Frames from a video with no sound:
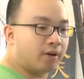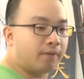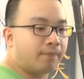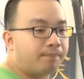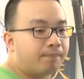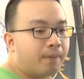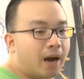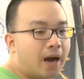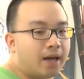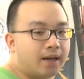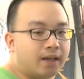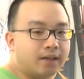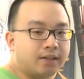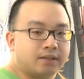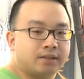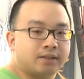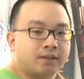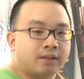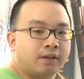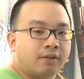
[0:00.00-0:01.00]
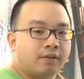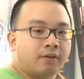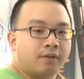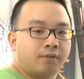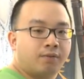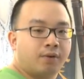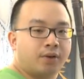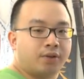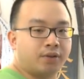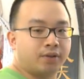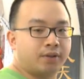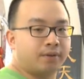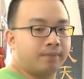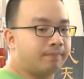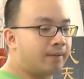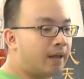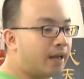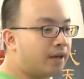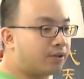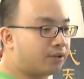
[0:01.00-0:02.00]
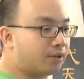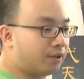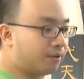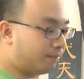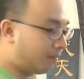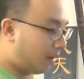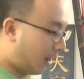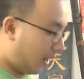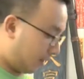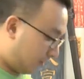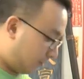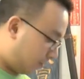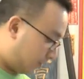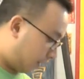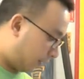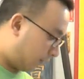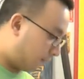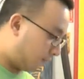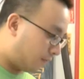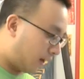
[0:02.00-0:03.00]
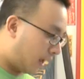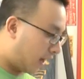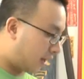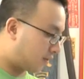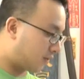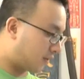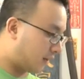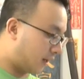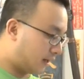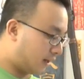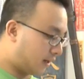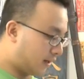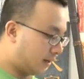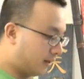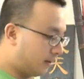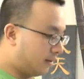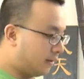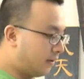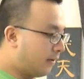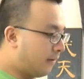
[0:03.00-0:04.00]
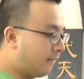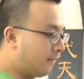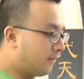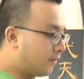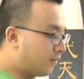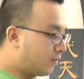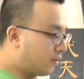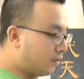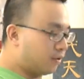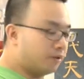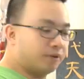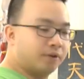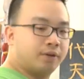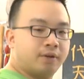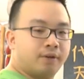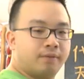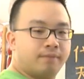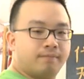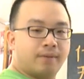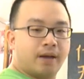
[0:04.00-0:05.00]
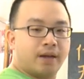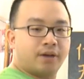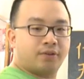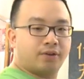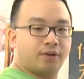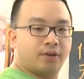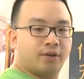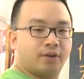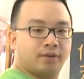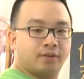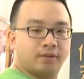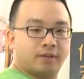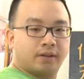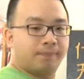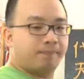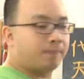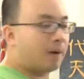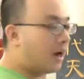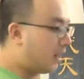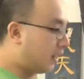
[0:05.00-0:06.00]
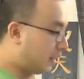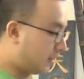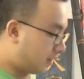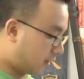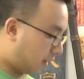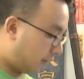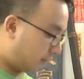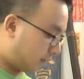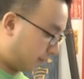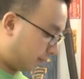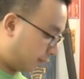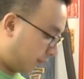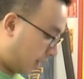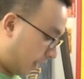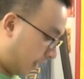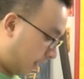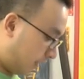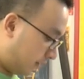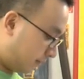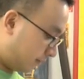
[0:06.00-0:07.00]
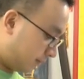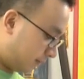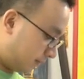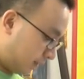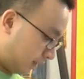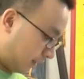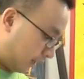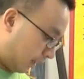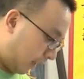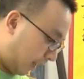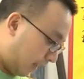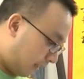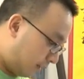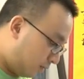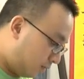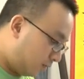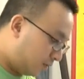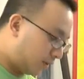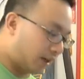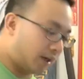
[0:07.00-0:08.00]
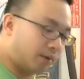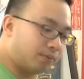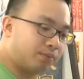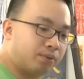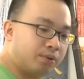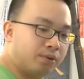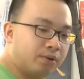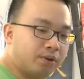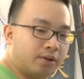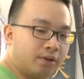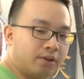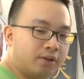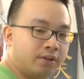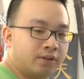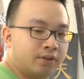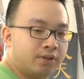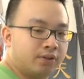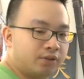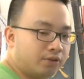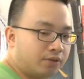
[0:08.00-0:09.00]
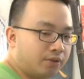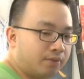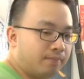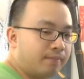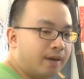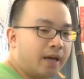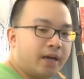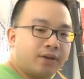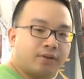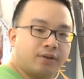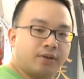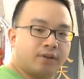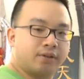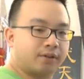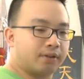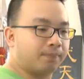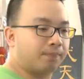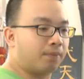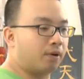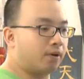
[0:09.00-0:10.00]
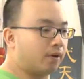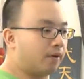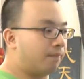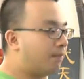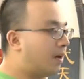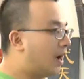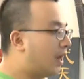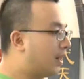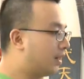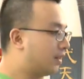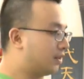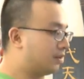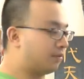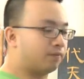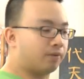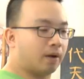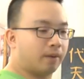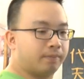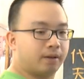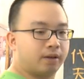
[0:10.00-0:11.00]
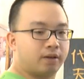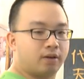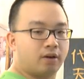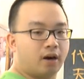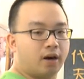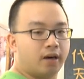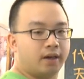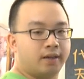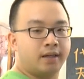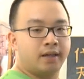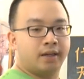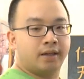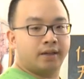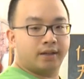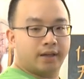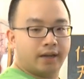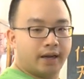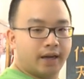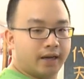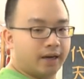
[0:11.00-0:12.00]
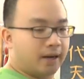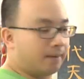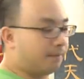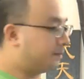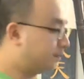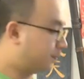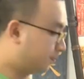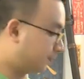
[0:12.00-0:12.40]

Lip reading: of balance, which is measured by using a flashlight here to measure the balance of the blade, and using a ruler to measure the point of balance from the guard and out.